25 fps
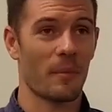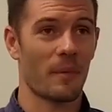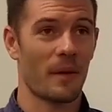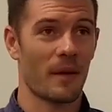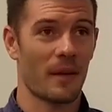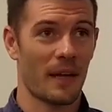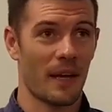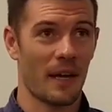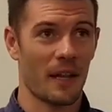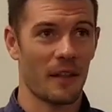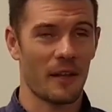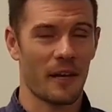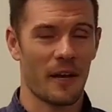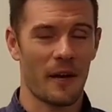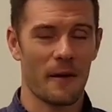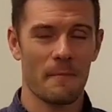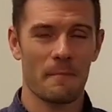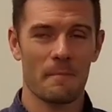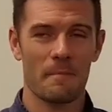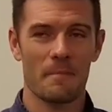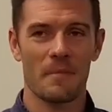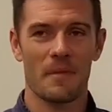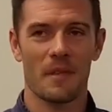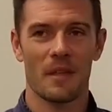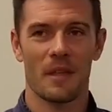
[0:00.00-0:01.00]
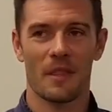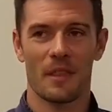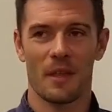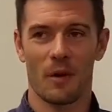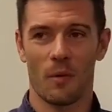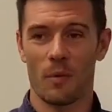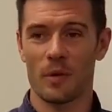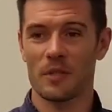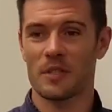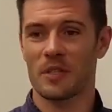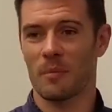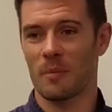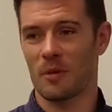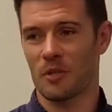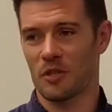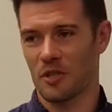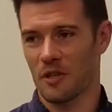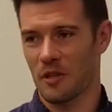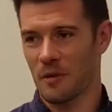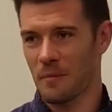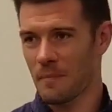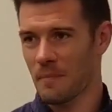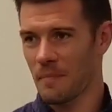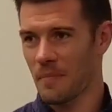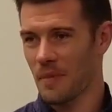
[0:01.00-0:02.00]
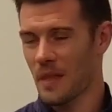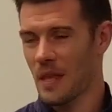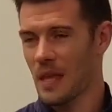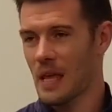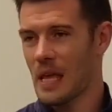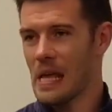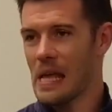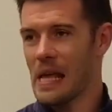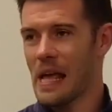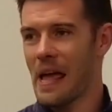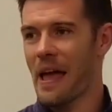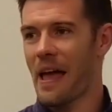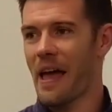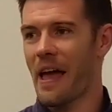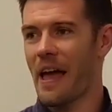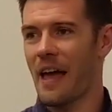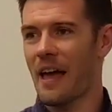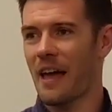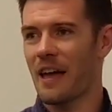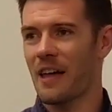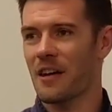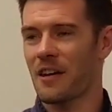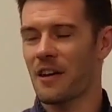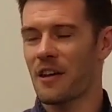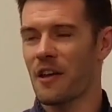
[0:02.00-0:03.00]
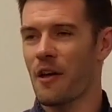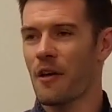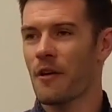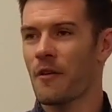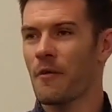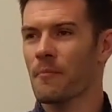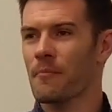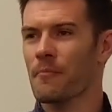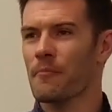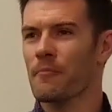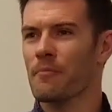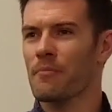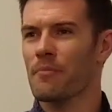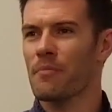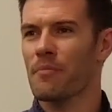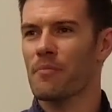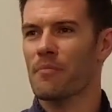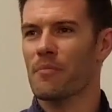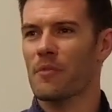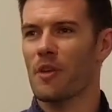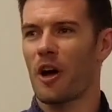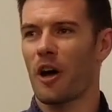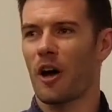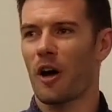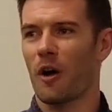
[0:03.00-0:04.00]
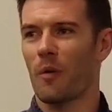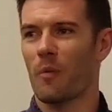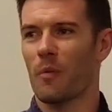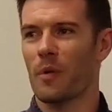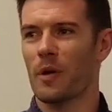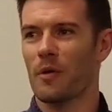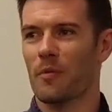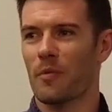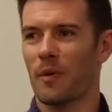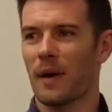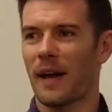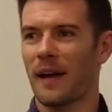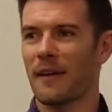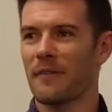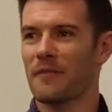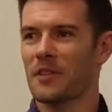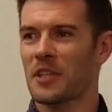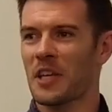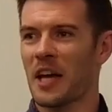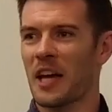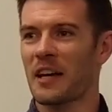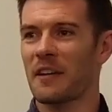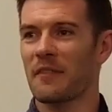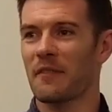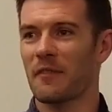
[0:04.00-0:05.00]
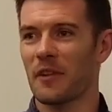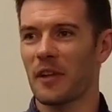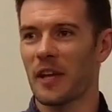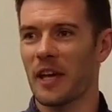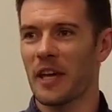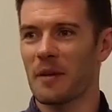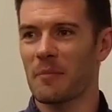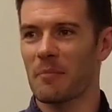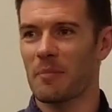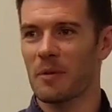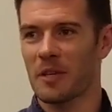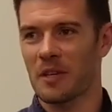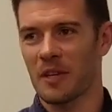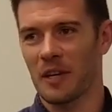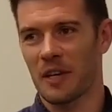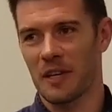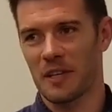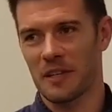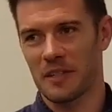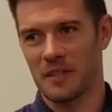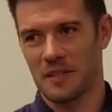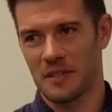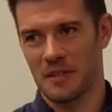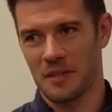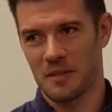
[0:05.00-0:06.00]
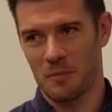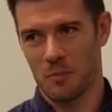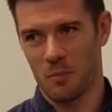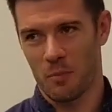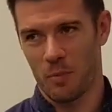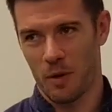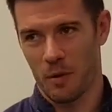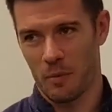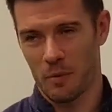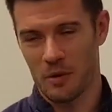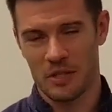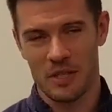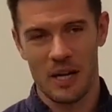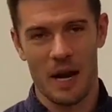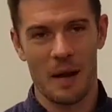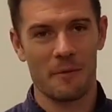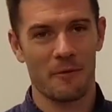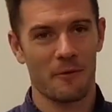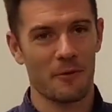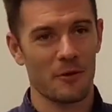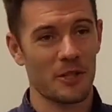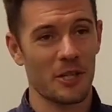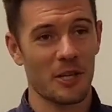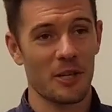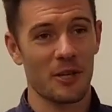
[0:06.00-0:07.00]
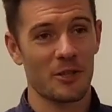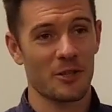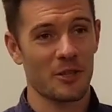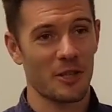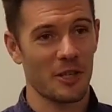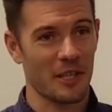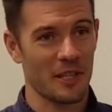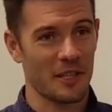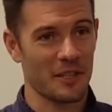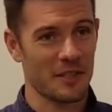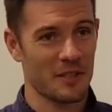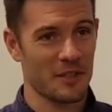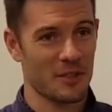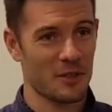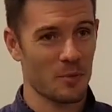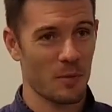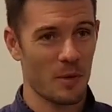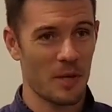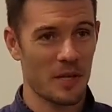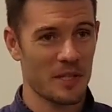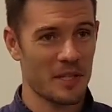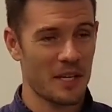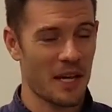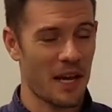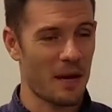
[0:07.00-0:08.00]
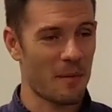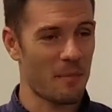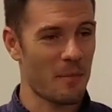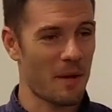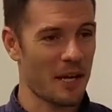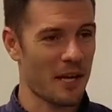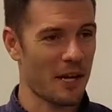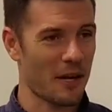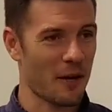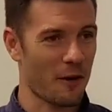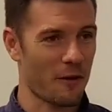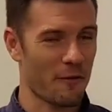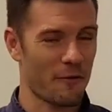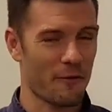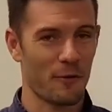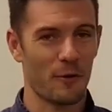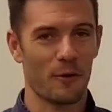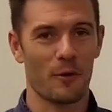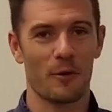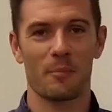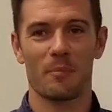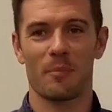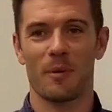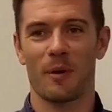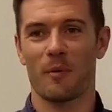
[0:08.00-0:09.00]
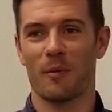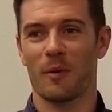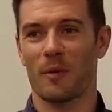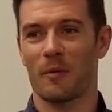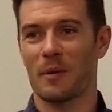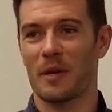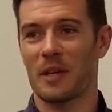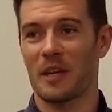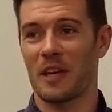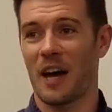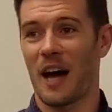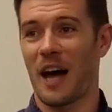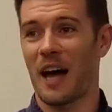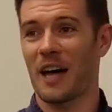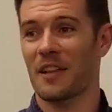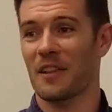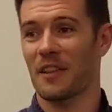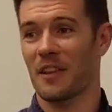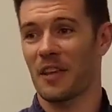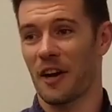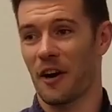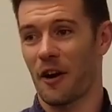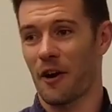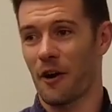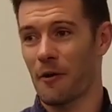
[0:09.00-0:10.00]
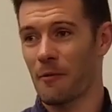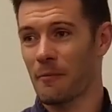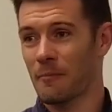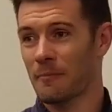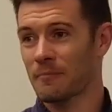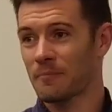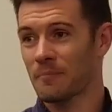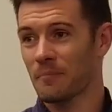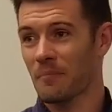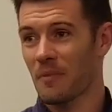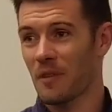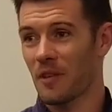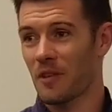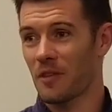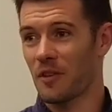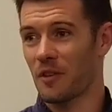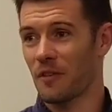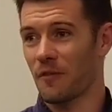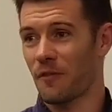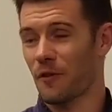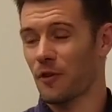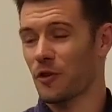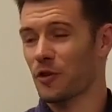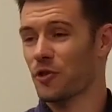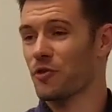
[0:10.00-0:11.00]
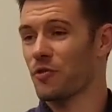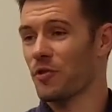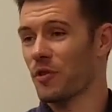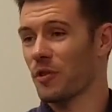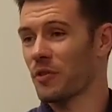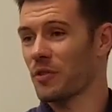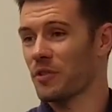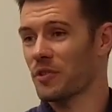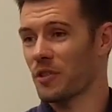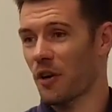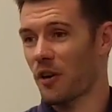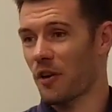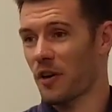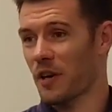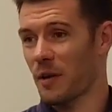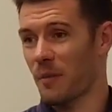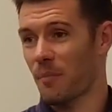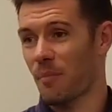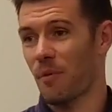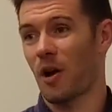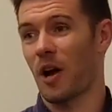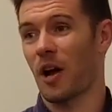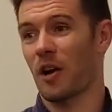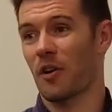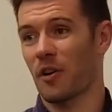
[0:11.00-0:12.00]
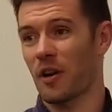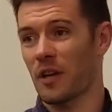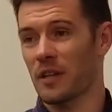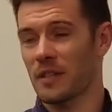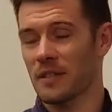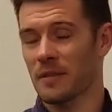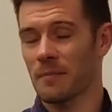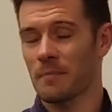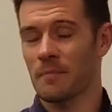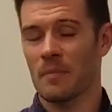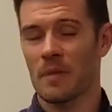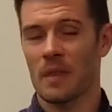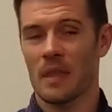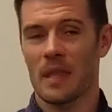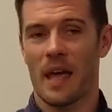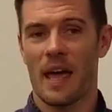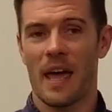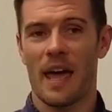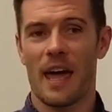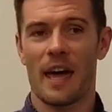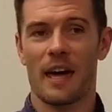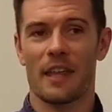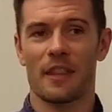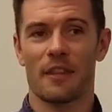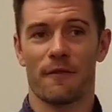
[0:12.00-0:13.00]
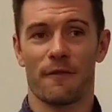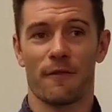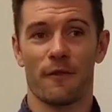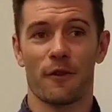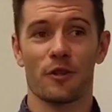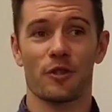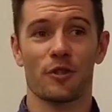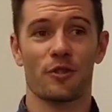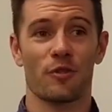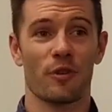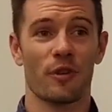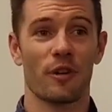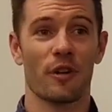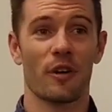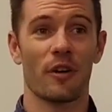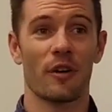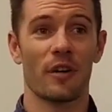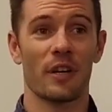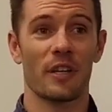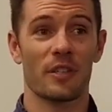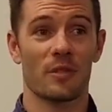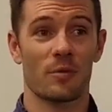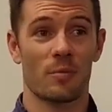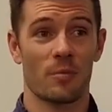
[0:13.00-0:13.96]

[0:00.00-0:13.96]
we arrived kind of late because where we stopped for dinner took its sweet time making our food. But when we got there, the first drill was already in progress. And the first drill is one of my favorite drills every single year. It's a flow drill